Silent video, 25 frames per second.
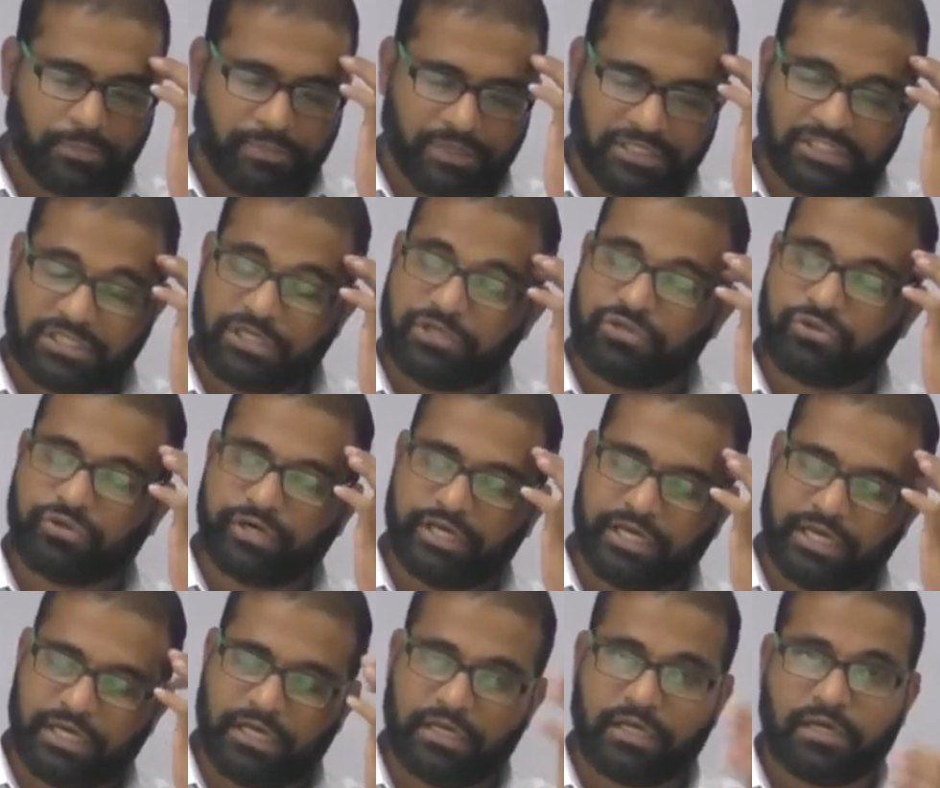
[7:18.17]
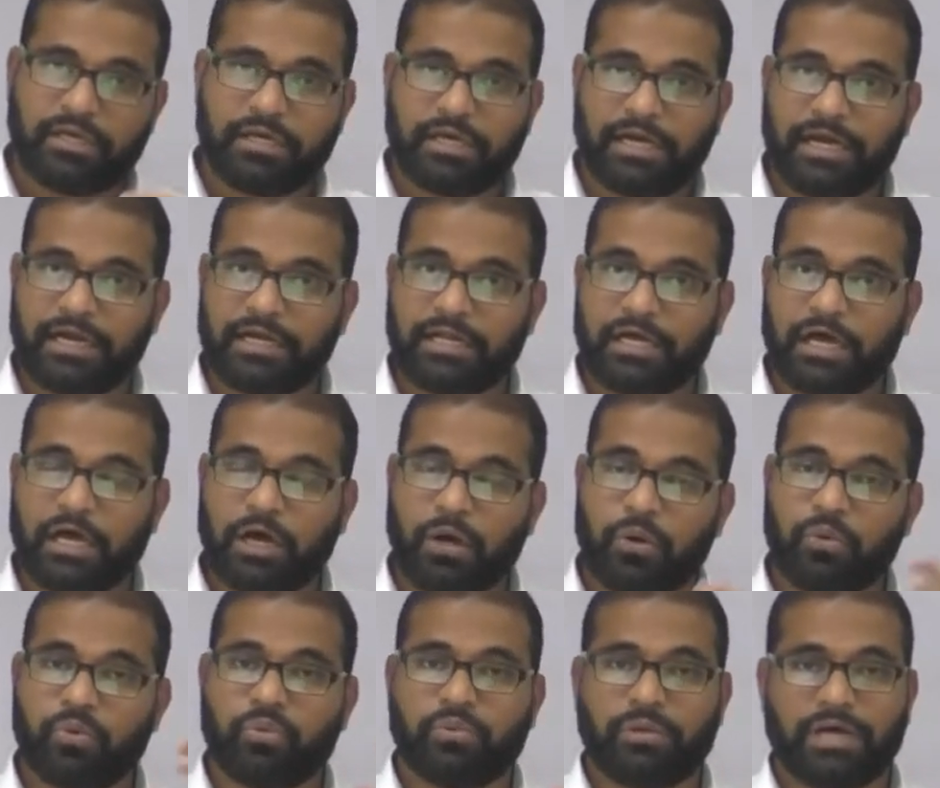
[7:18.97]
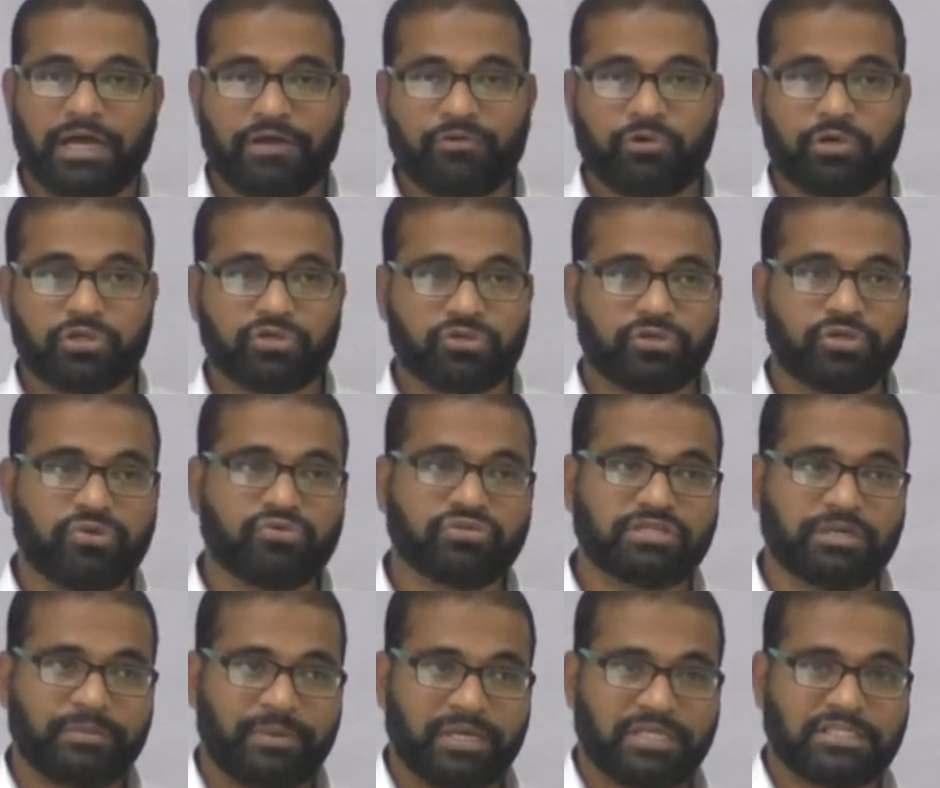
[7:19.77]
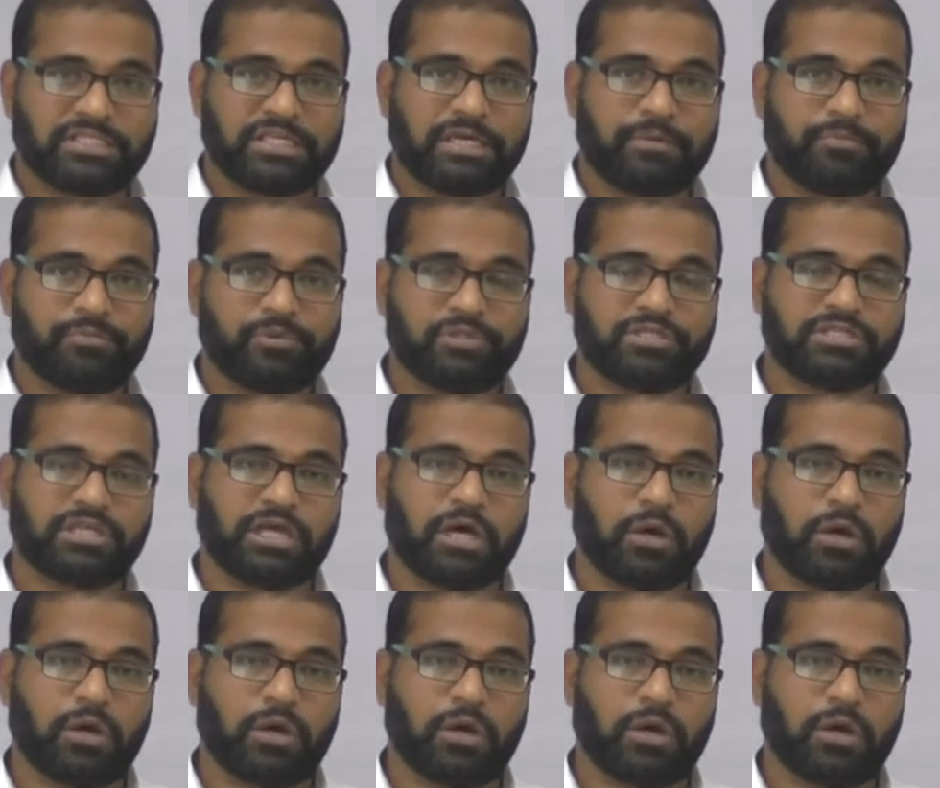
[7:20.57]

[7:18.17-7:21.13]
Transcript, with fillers: present today and how, I want to give some examples,